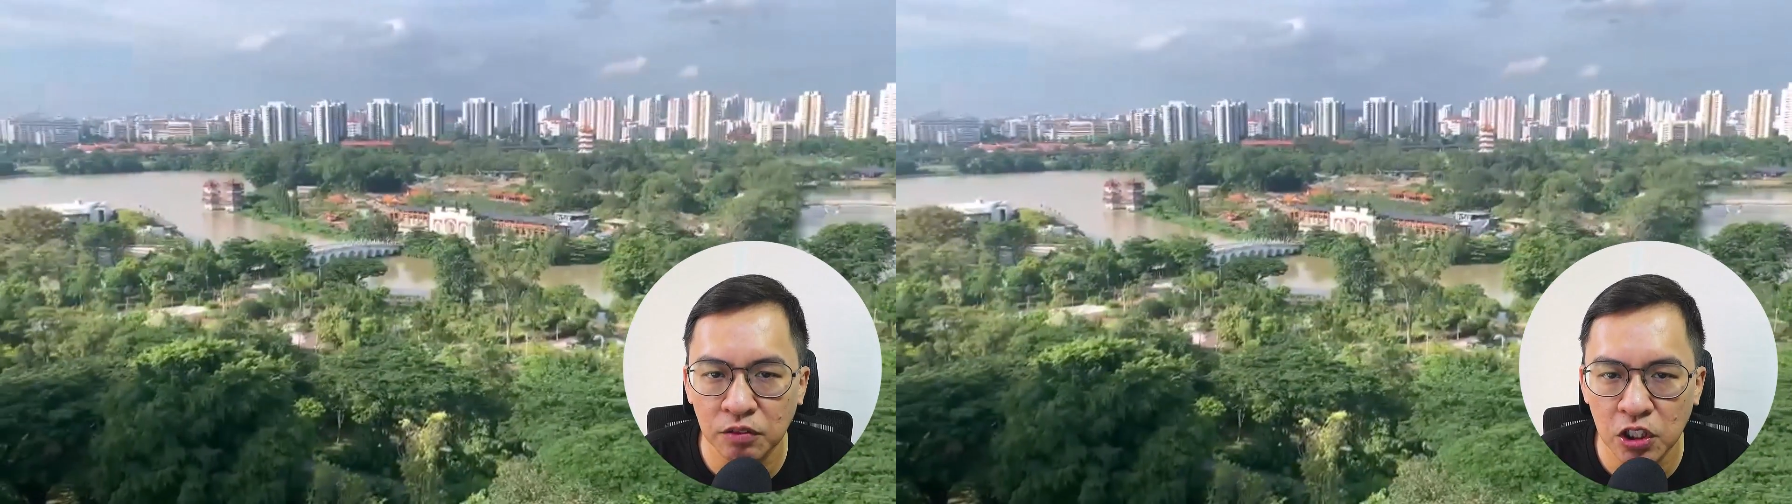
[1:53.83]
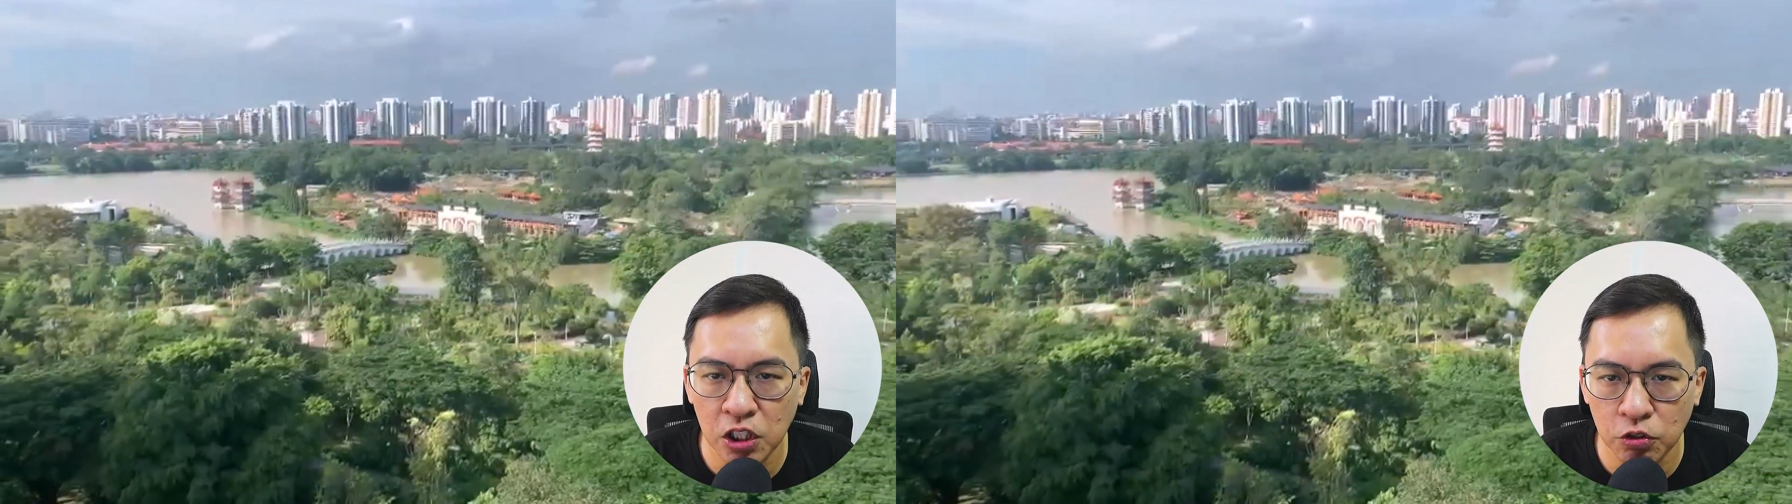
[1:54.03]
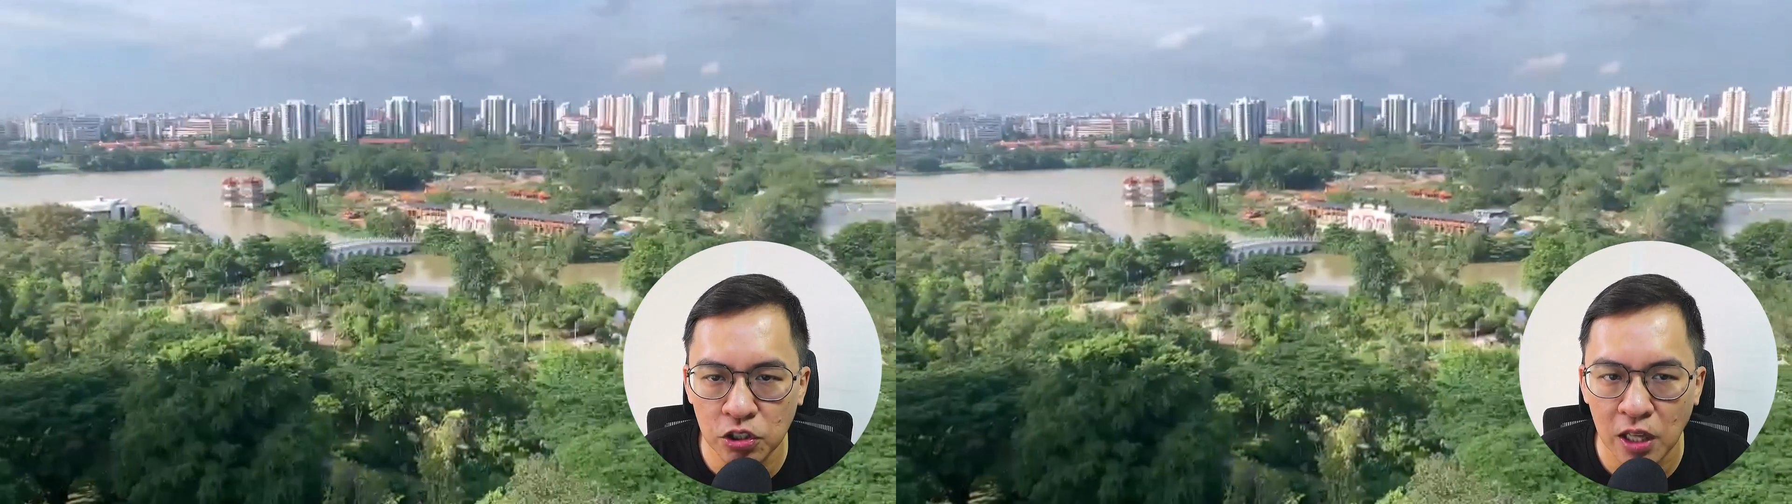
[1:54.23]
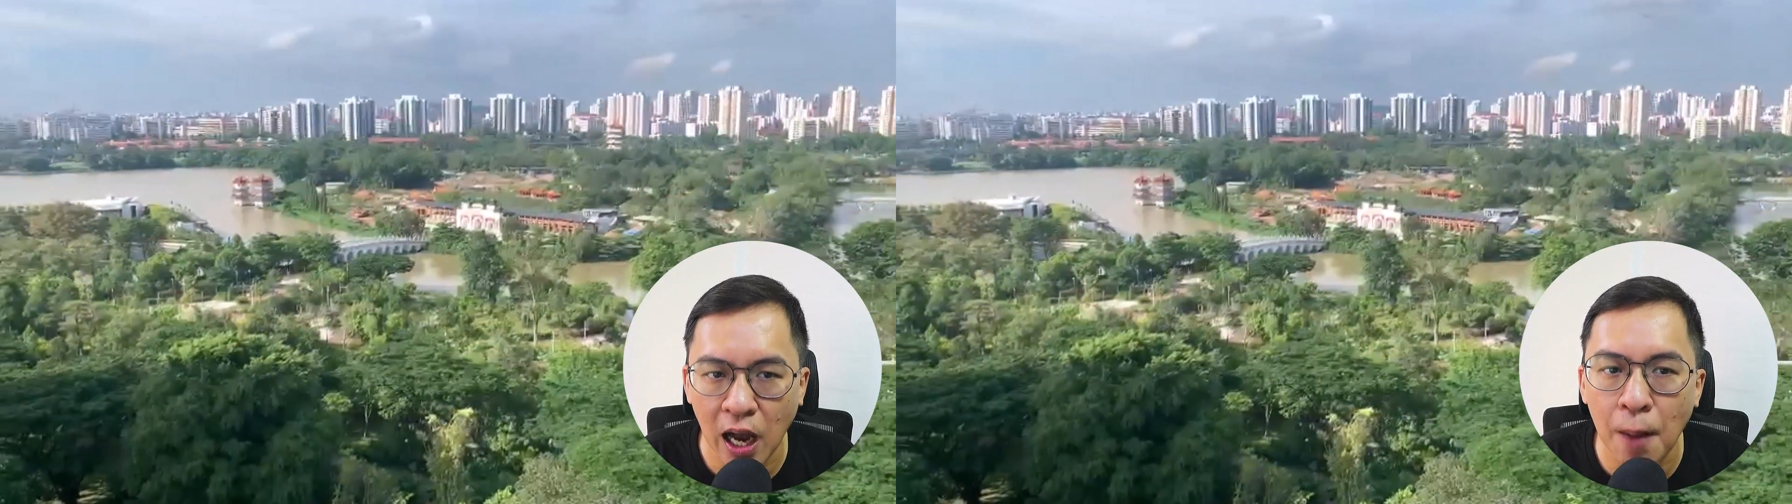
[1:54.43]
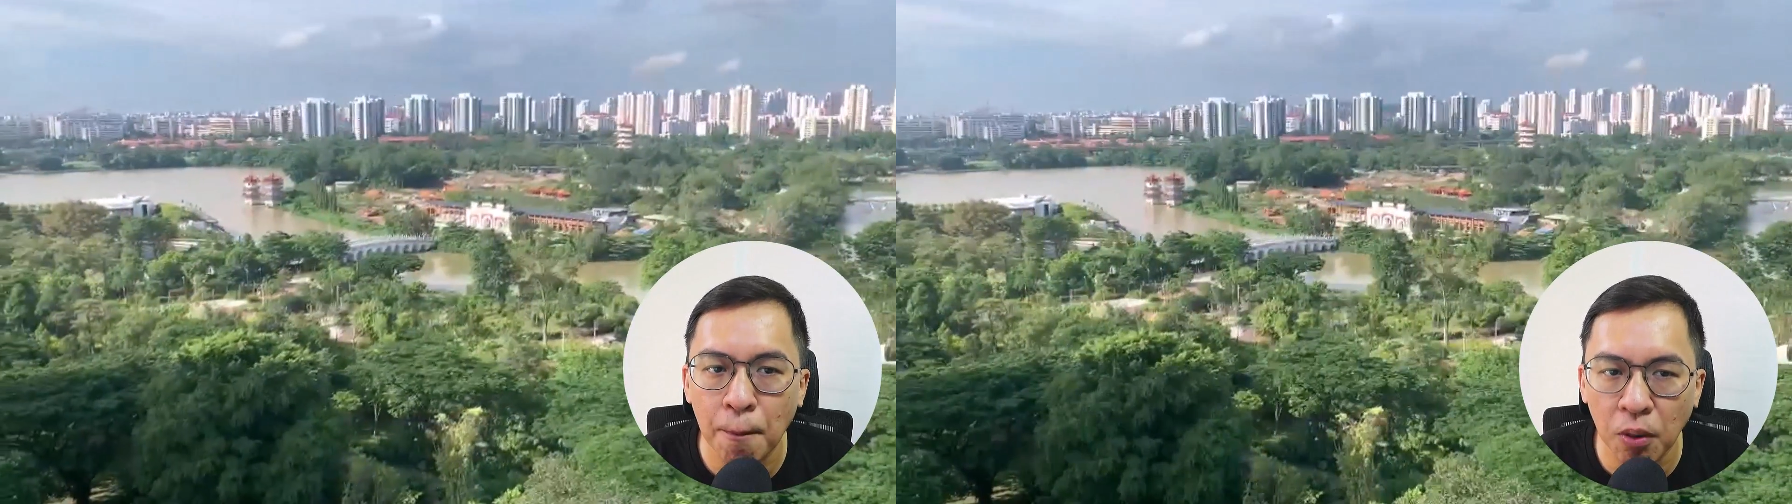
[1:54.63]
degrees
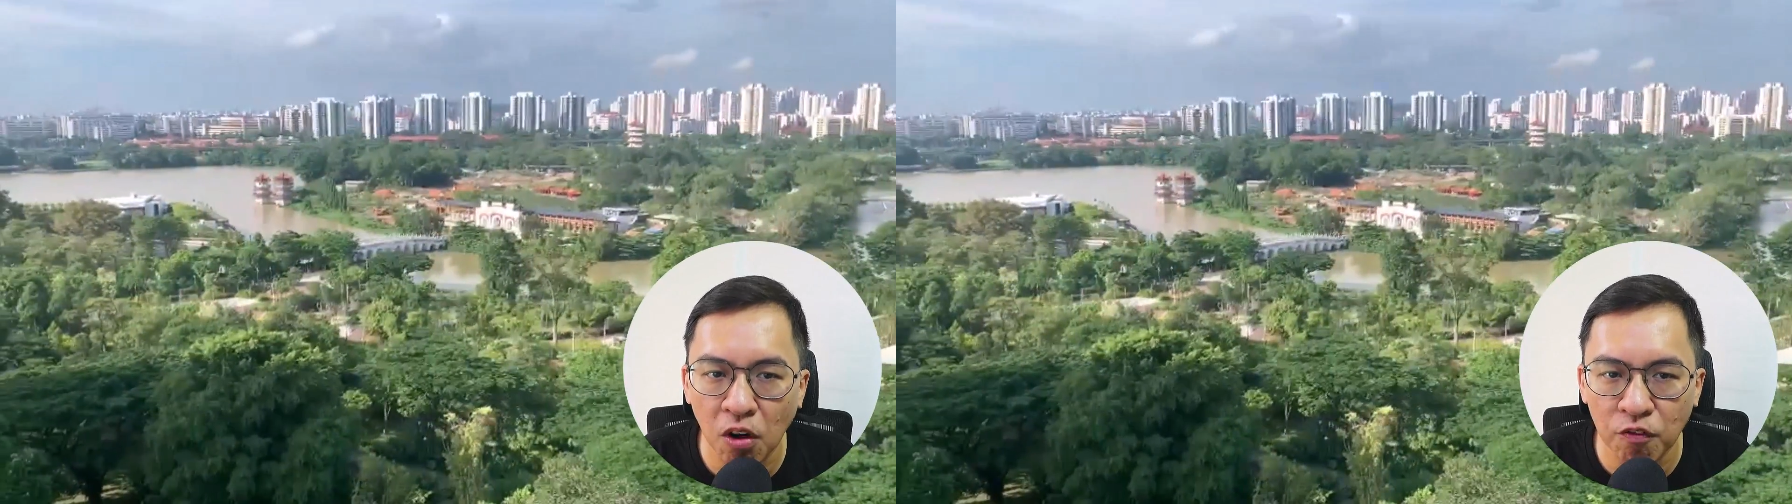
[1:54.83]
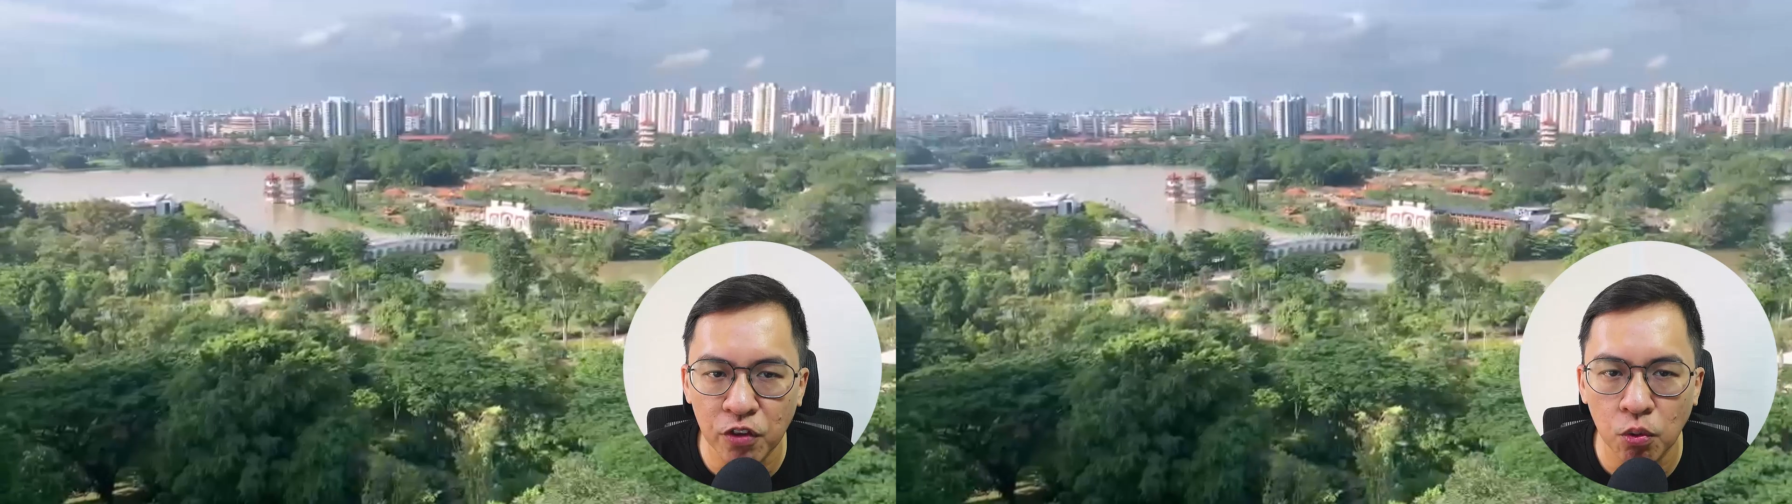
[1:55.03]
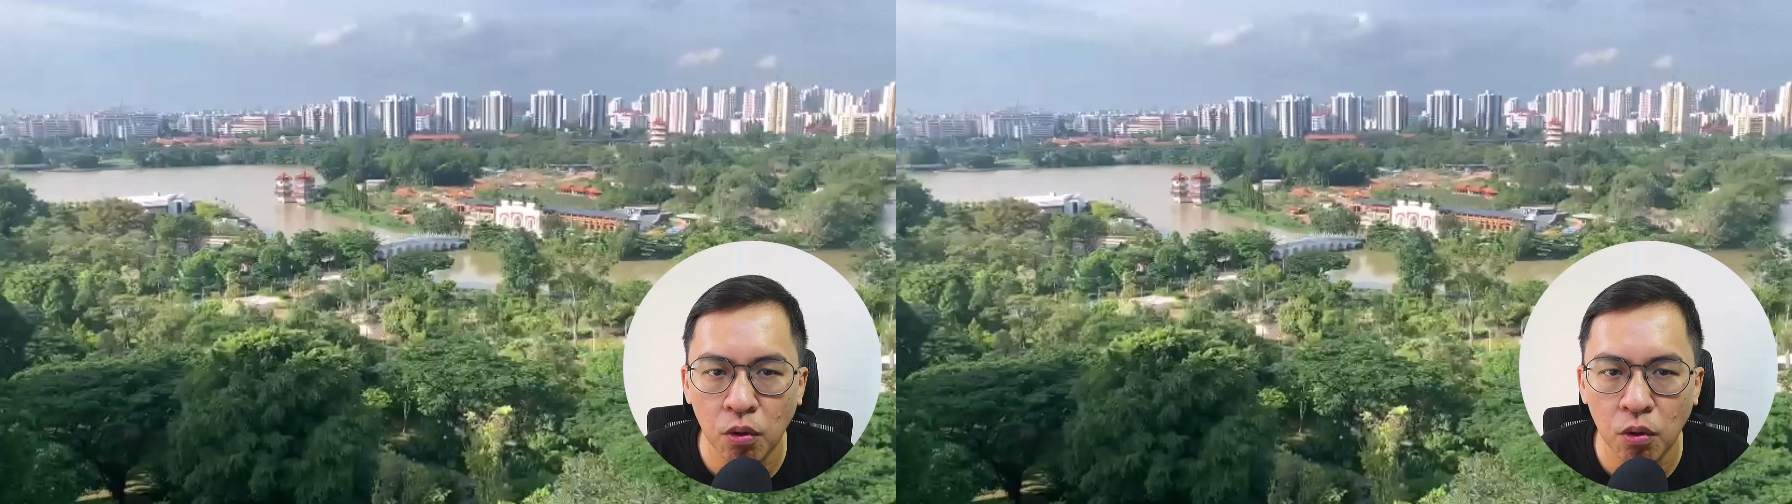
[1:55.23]
unblocked view